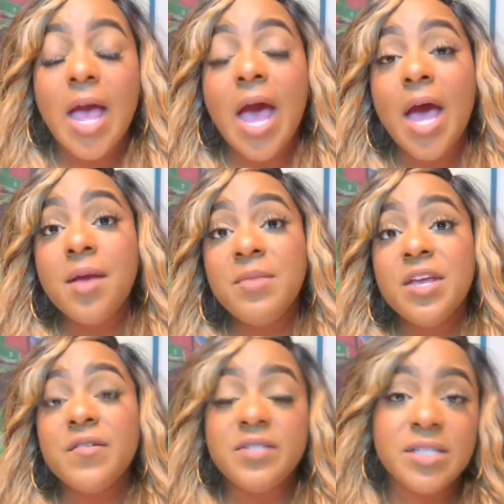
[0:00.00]
I'm
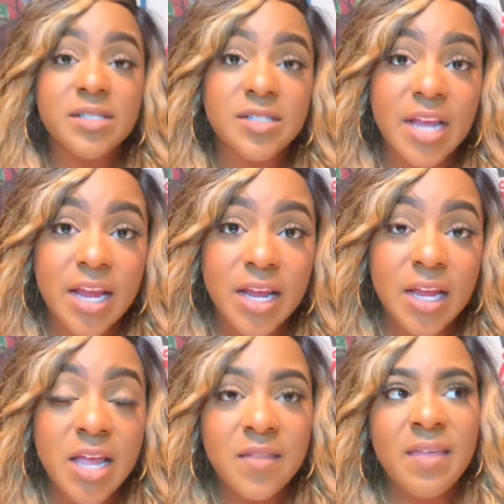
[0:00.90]
here to
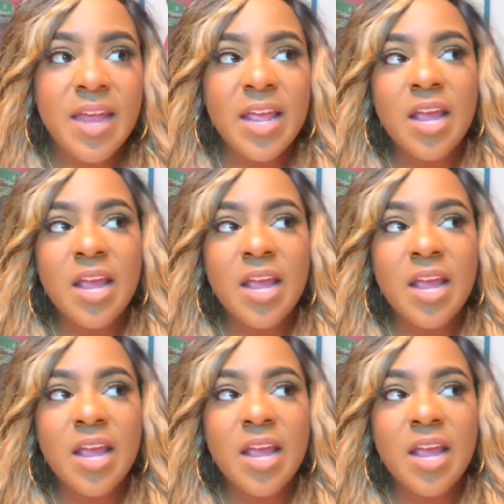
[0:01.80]
say that